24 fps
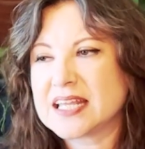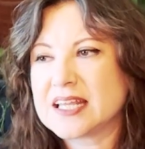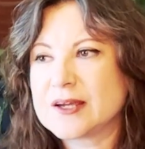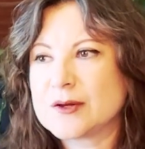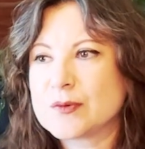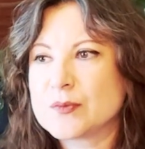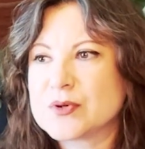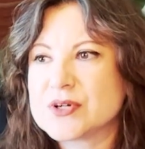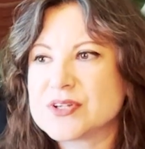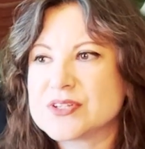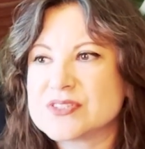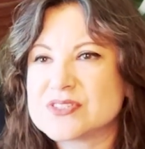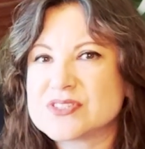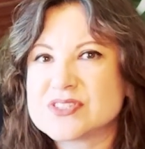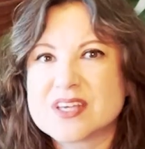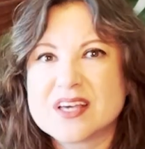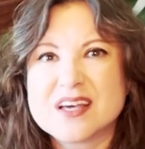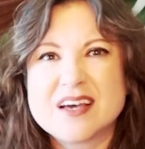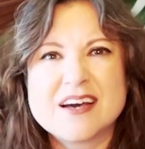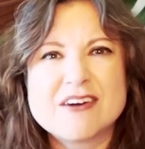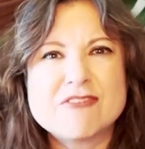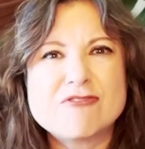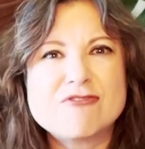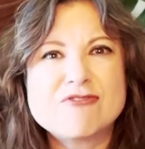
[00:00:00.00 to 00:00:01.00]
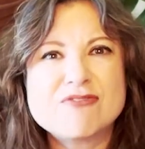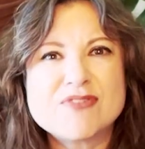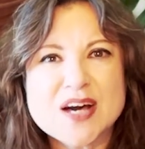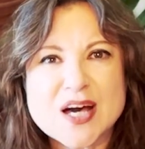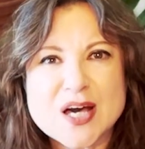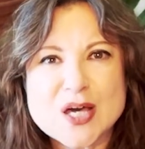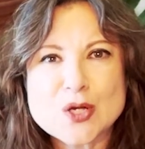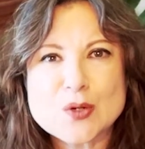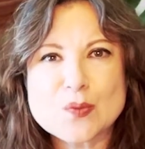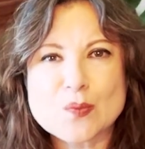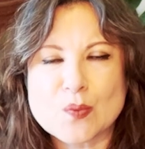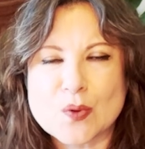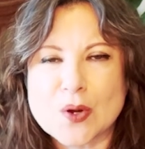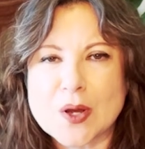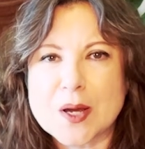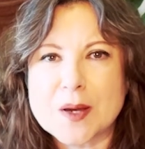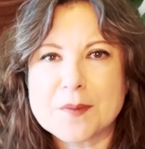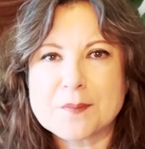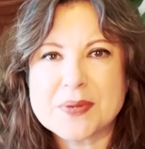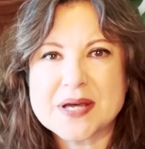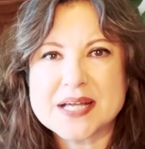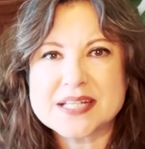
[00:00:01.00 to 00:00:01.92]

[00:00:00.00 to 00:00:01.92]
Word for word: It was fun romp.